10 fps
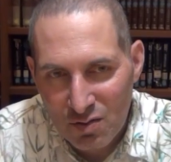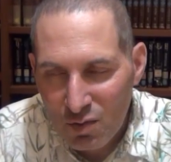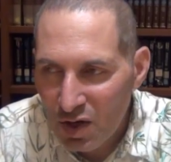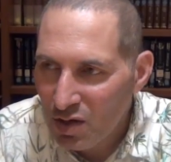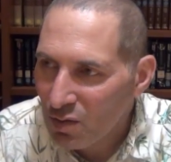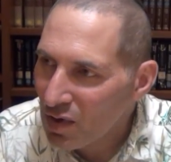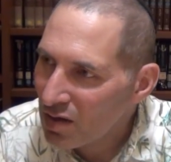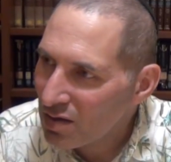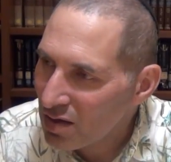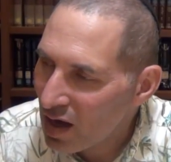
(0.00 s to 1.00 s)
What do you
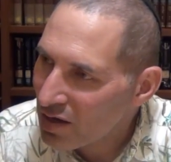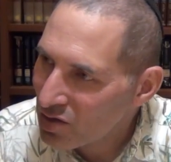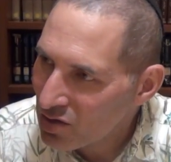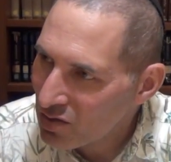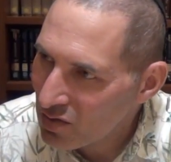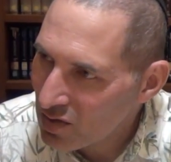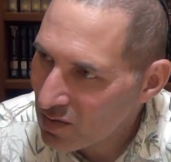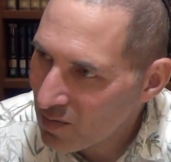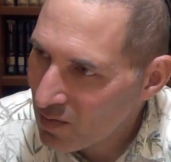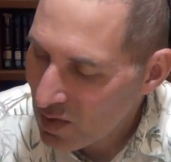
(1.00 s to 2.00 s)
want? You got to choose.
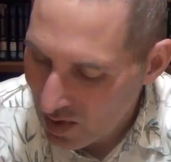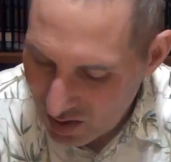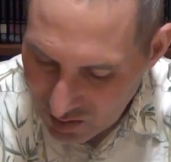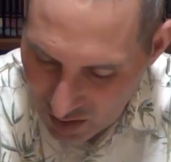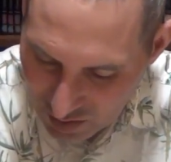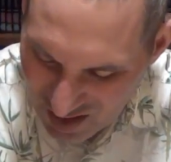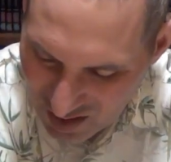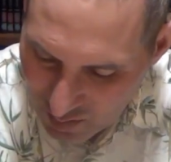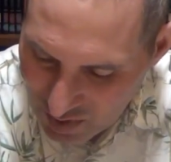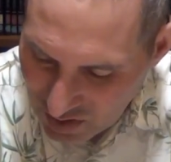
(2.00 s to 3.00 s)
So I
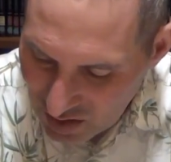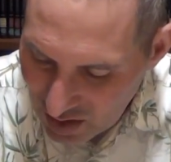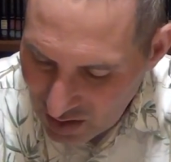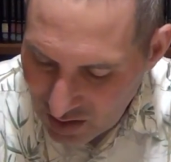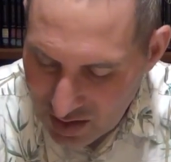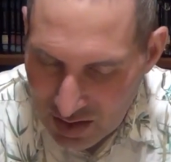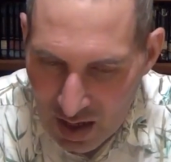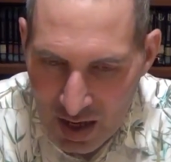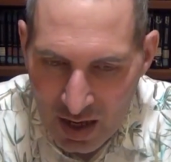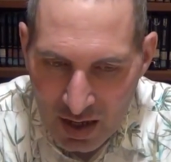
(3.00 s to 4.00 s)
think the Mishnah isn't
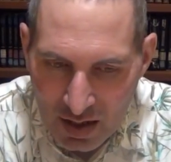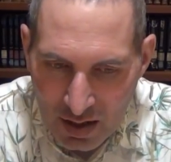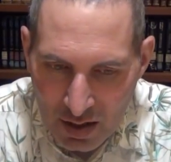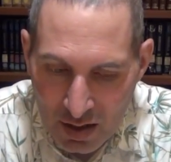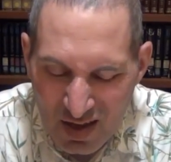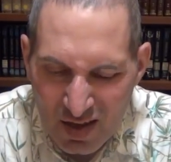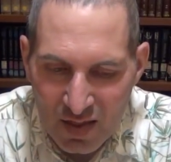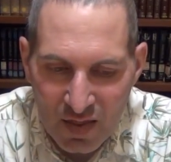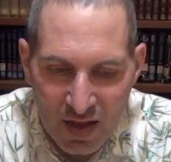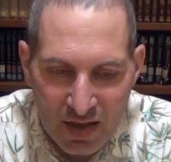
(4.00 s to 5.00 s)
saying
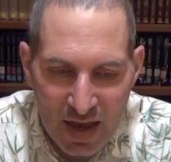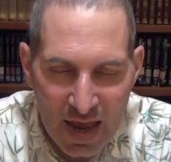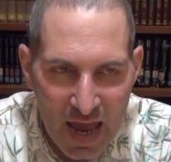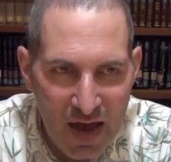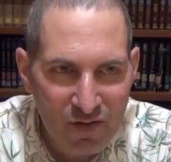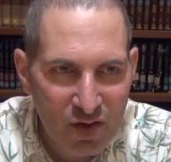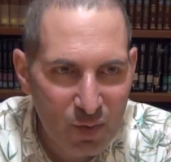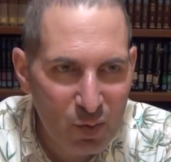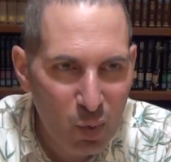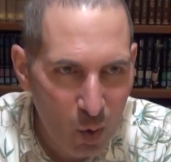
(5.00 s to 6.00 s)
that you have to
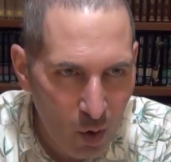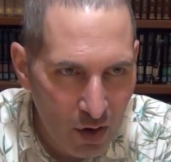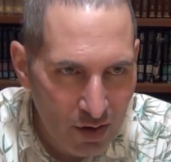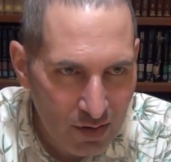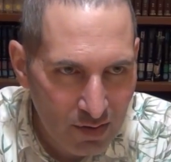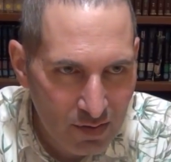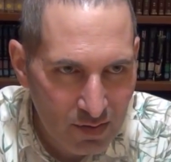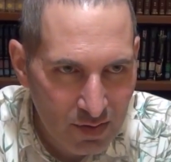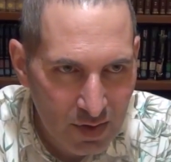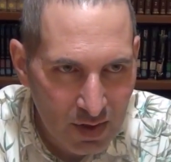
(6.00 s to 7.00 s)
be poor.
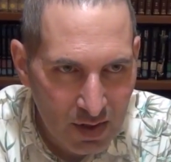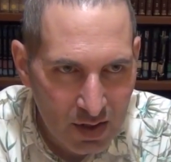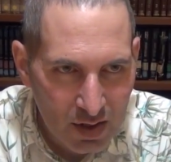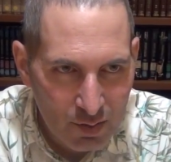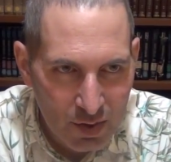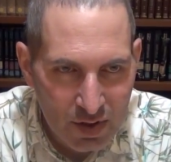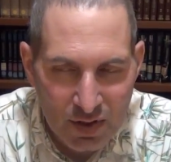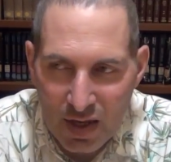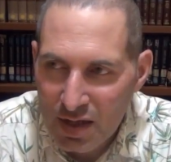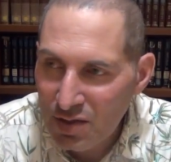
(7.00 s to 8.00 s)
What it
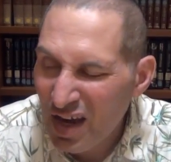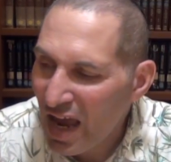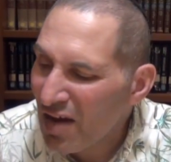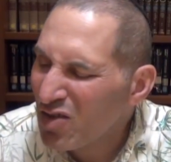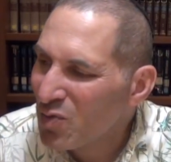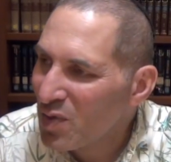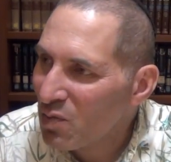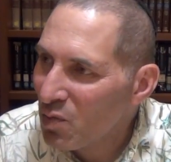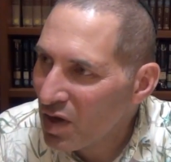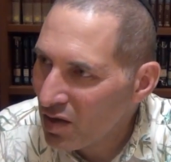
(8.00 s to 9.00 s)
says, you have to be
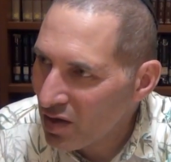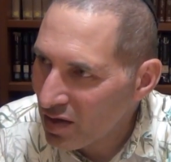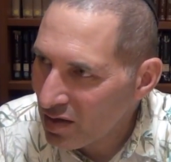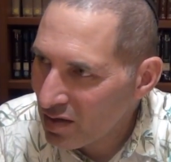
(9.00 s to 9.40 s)
willing